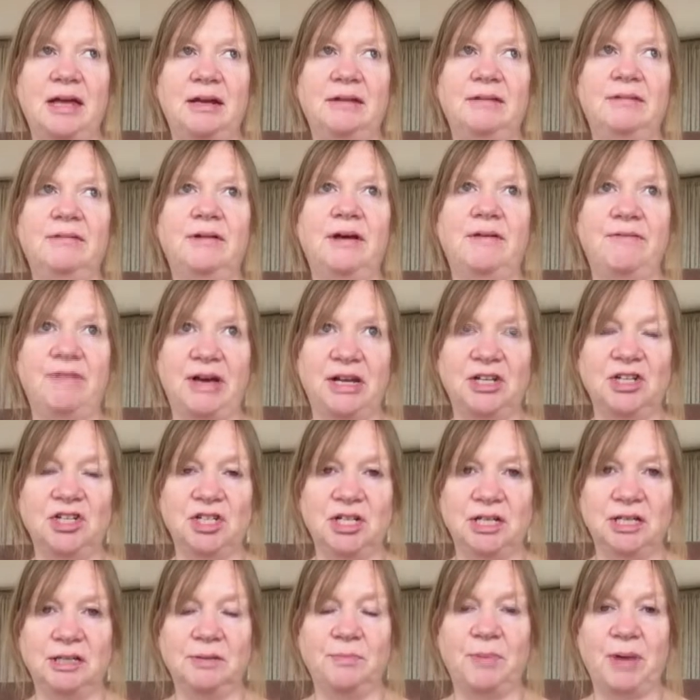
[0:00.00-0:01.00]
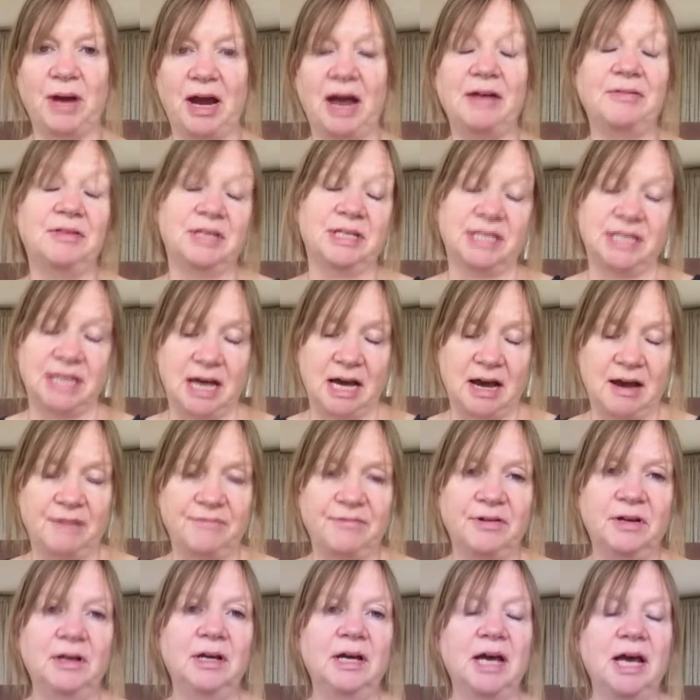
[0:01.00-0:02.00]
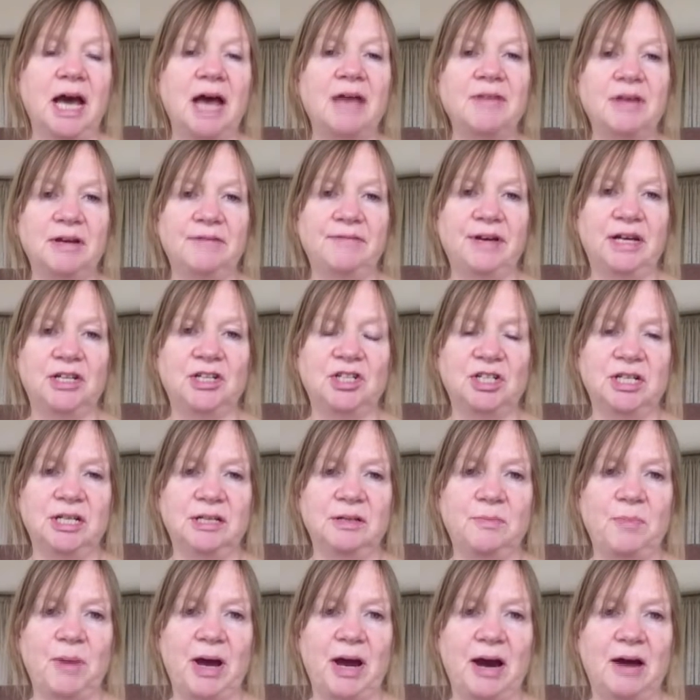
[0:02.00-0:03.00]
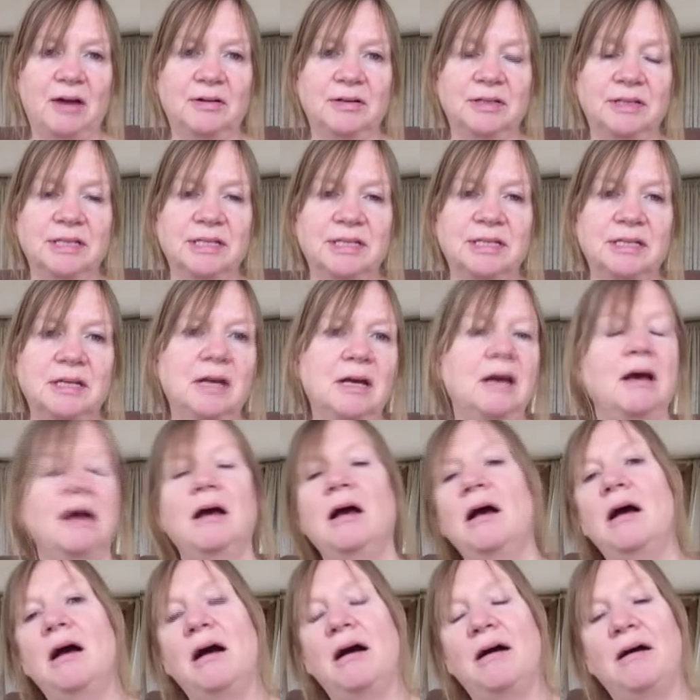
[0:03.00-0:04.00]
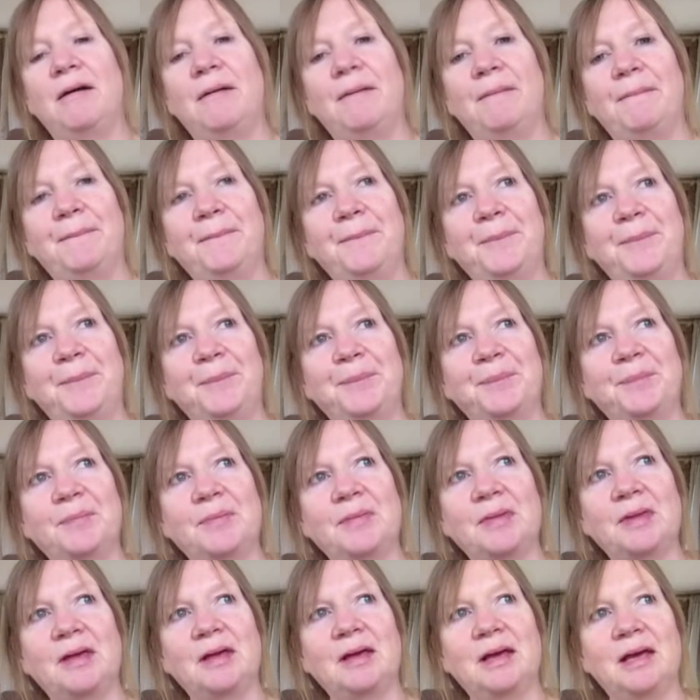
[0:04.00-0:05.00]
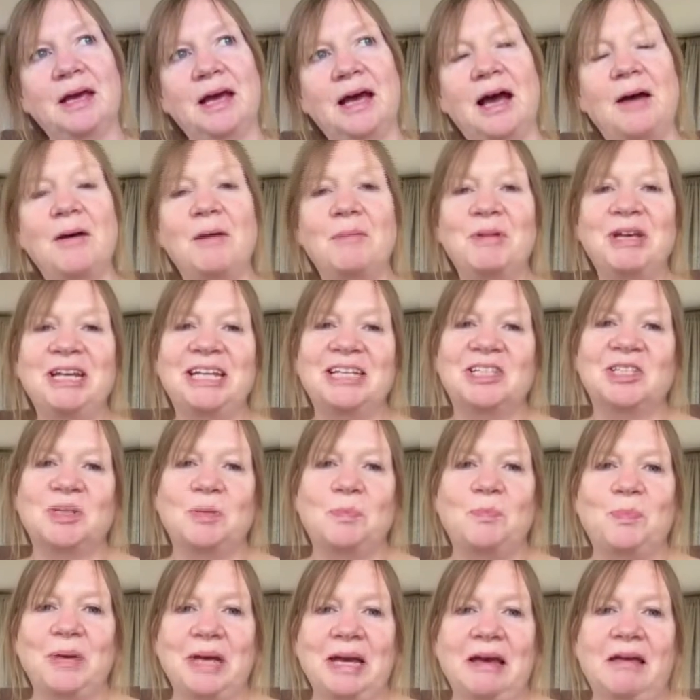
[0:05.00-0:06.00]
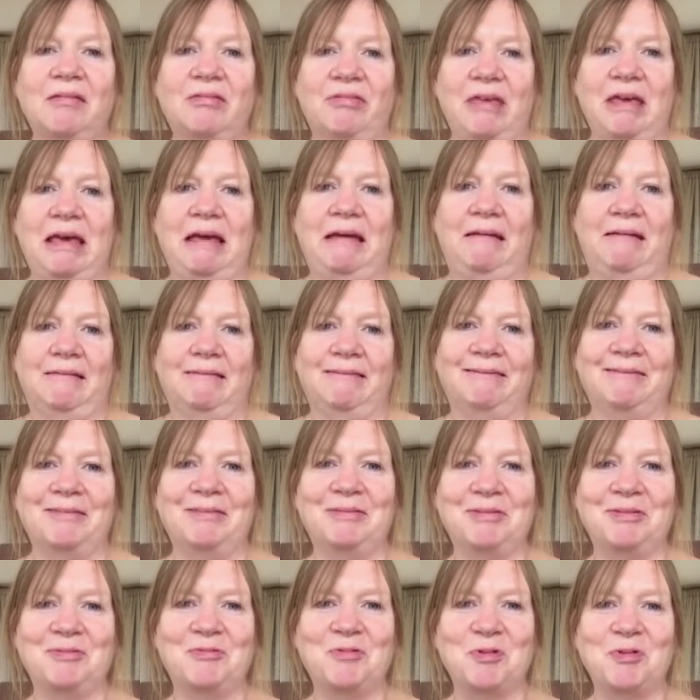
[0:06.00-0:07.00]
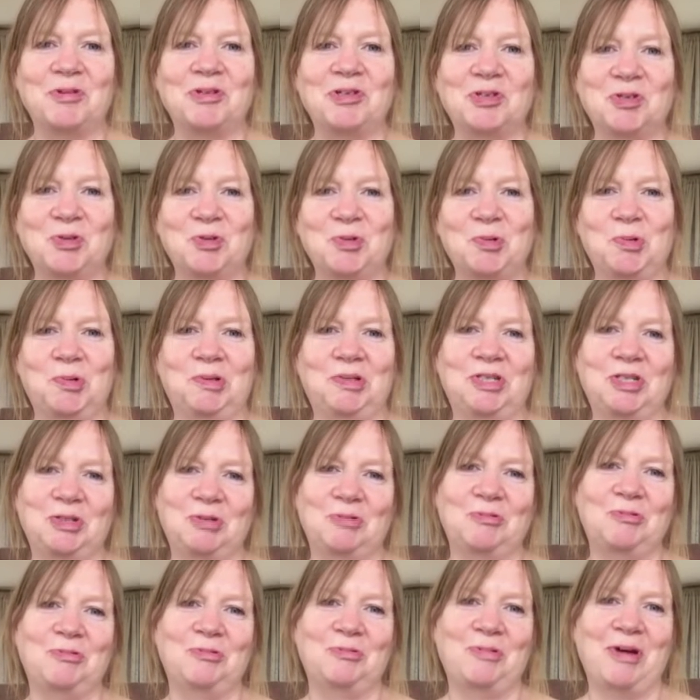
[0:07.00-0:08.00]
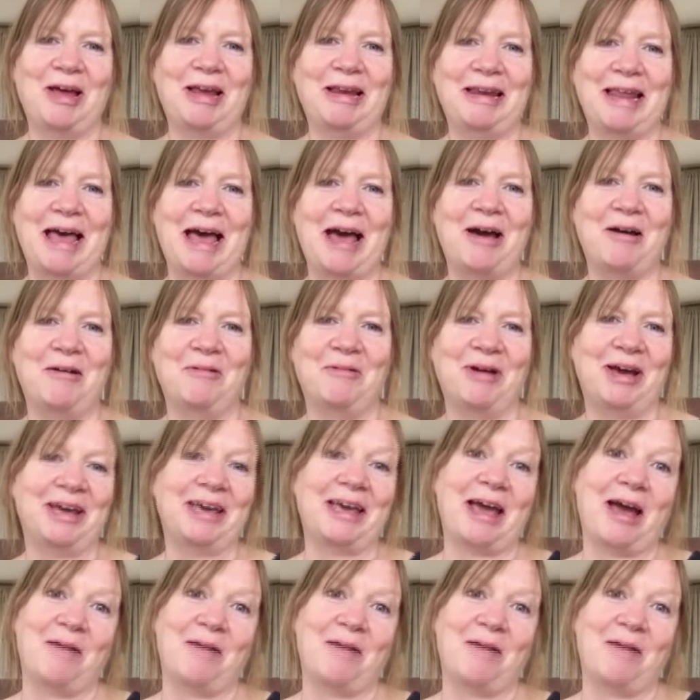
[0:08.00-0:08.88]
then eventually the staff, and then eventually the parents. I mean, it's a big thing for a school to allow a